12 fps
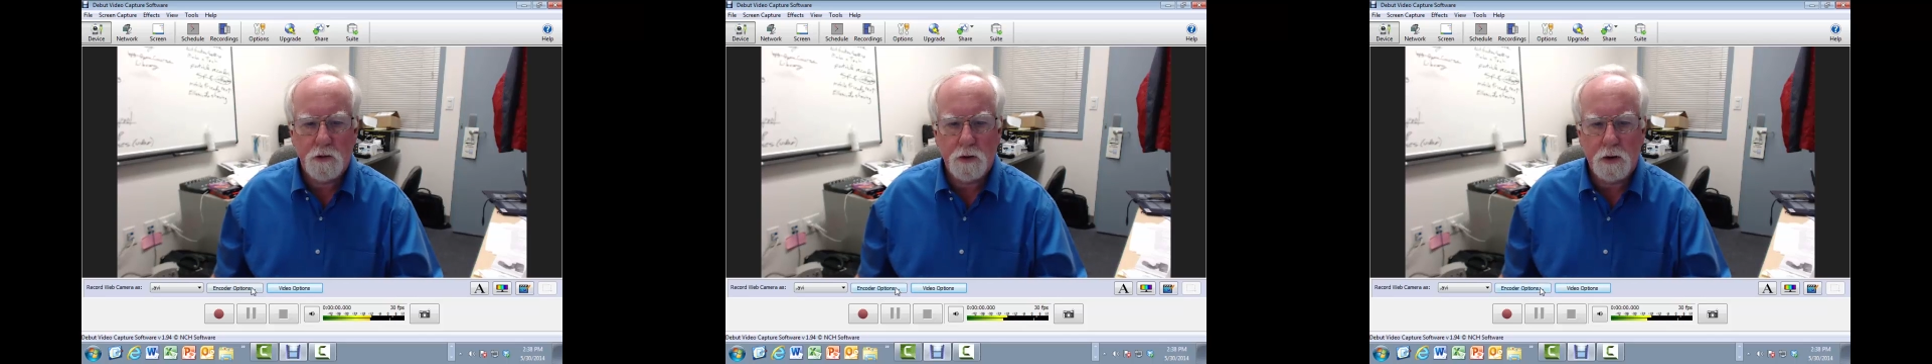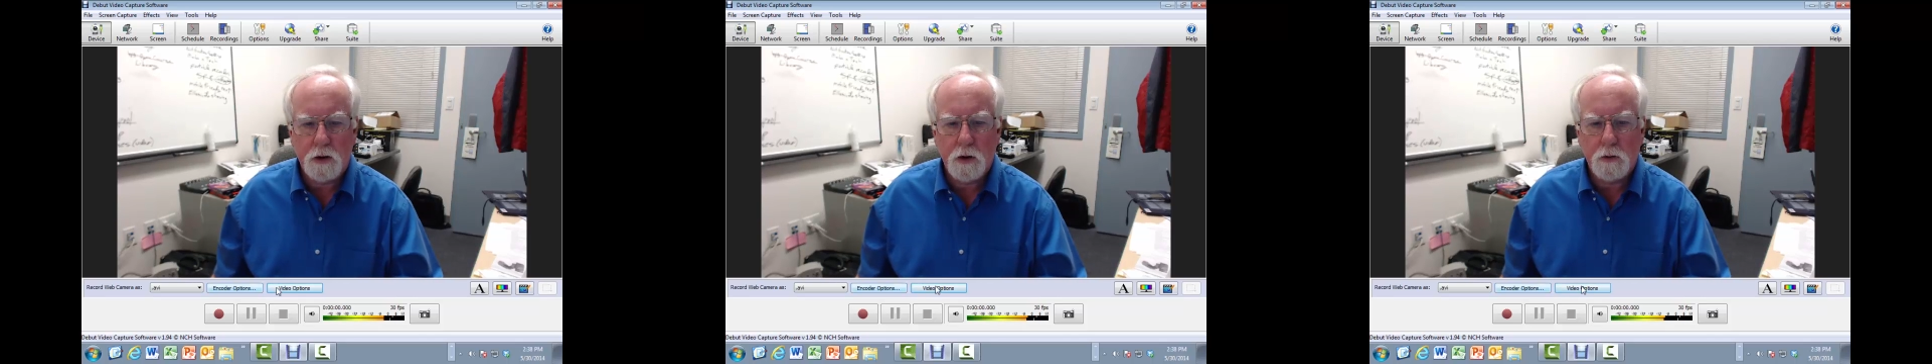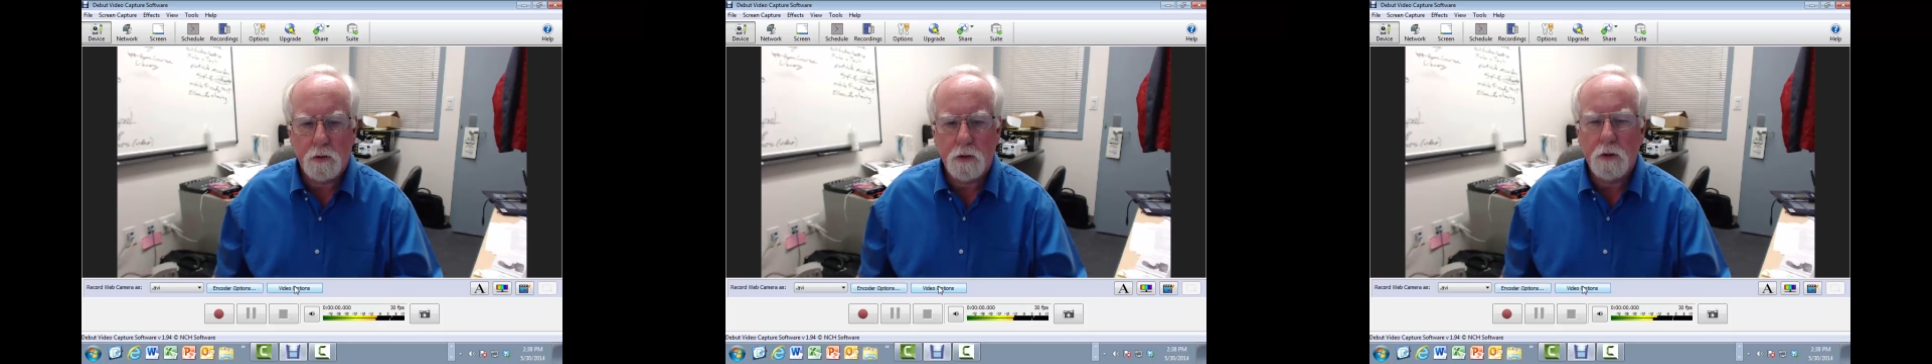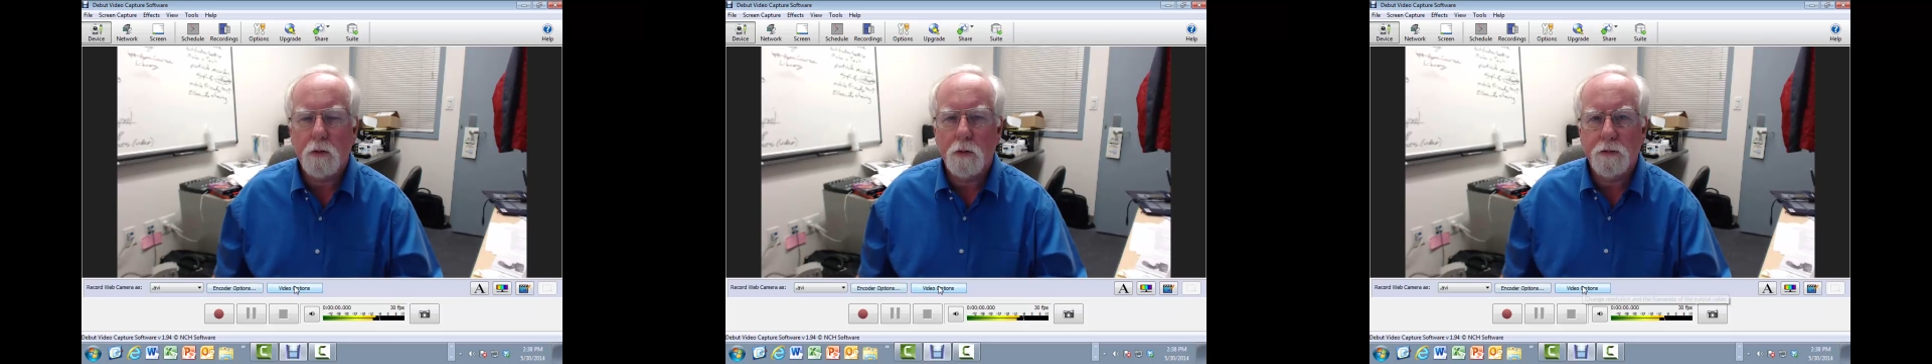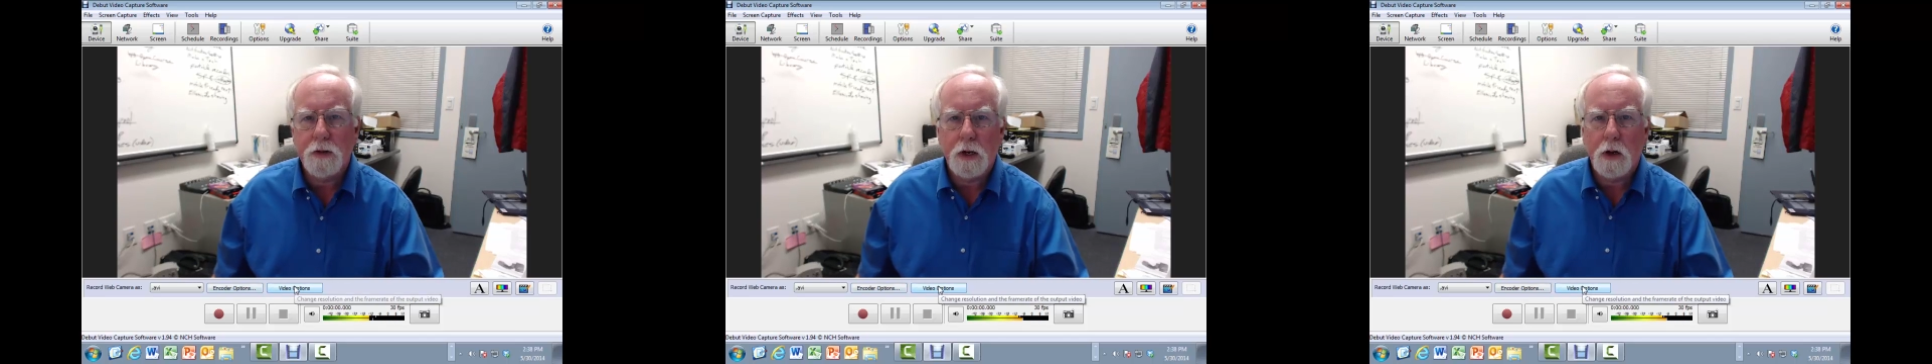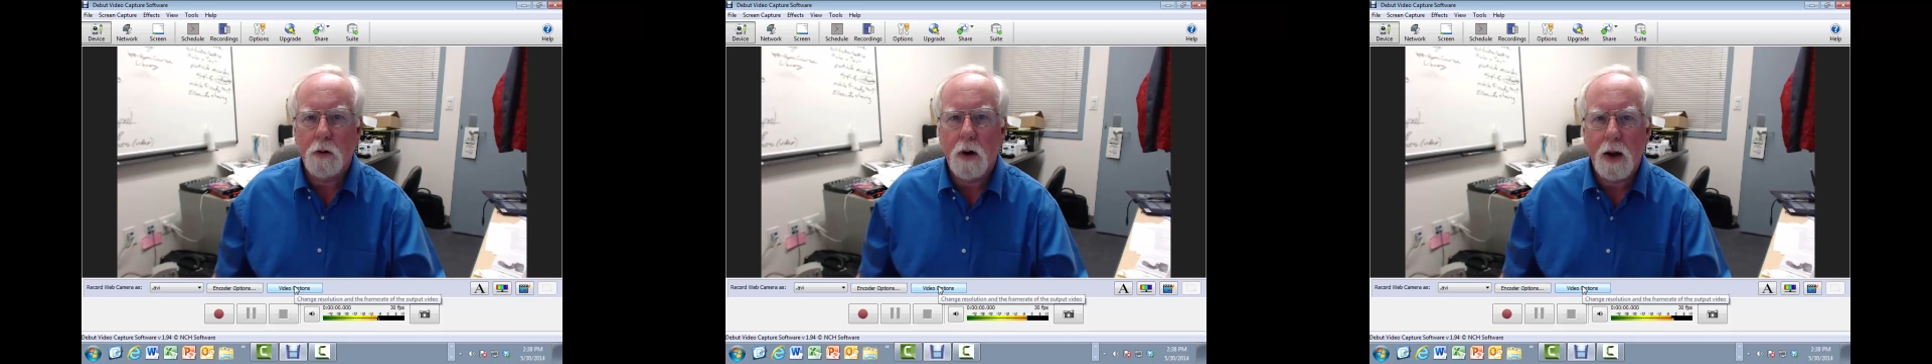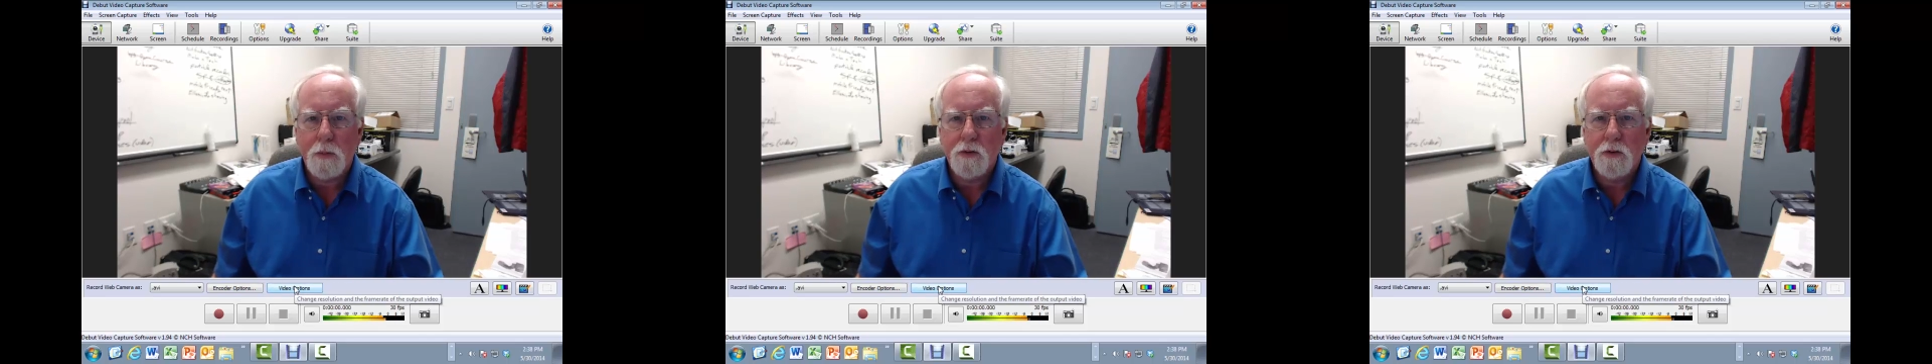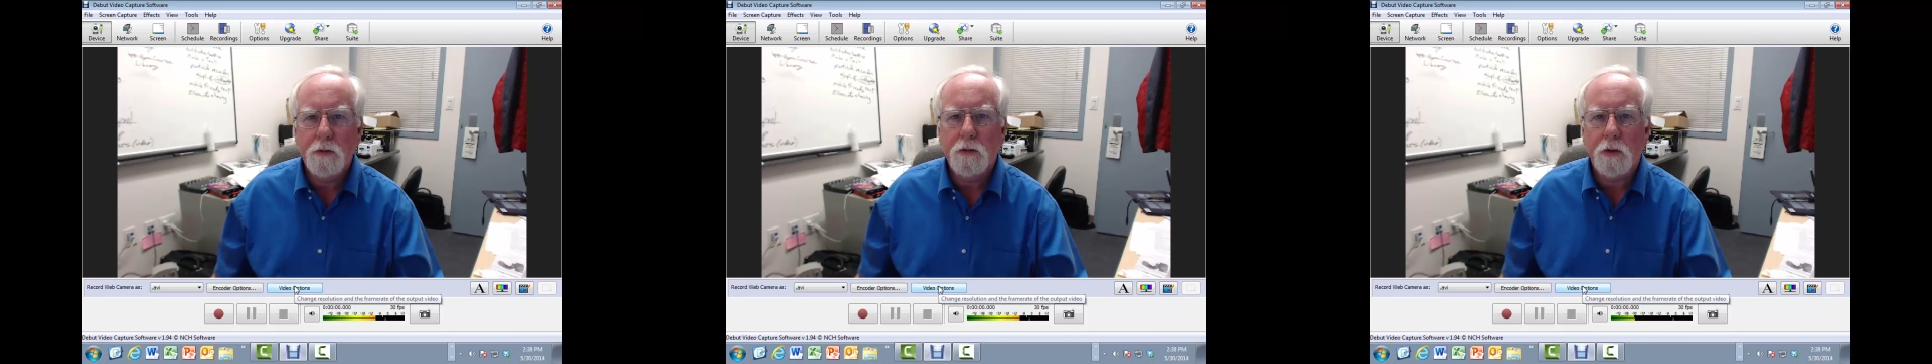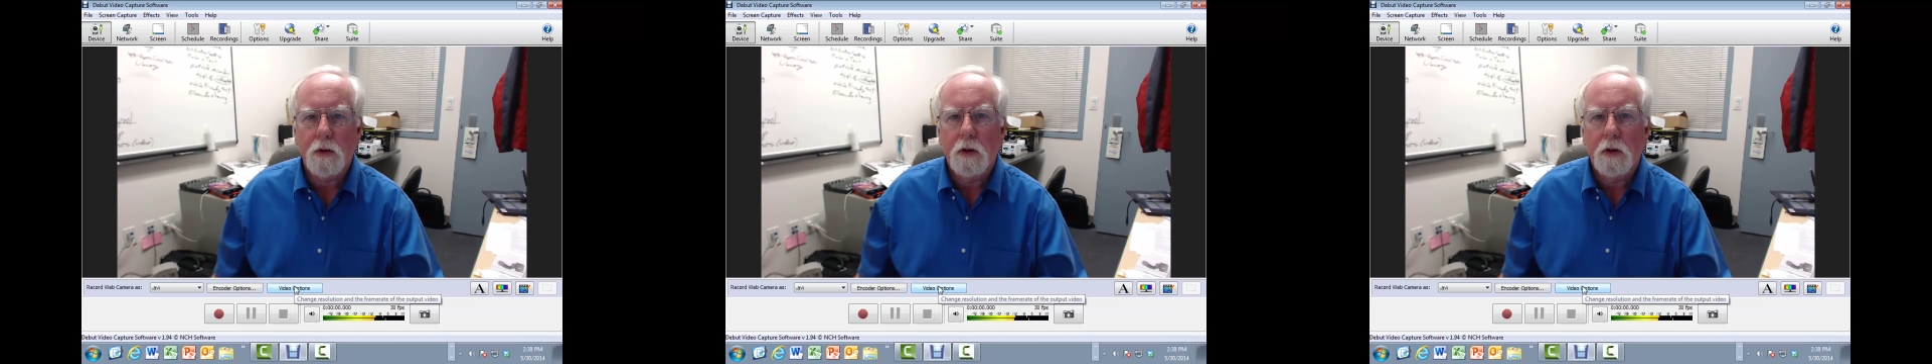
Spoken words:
encoder or video options,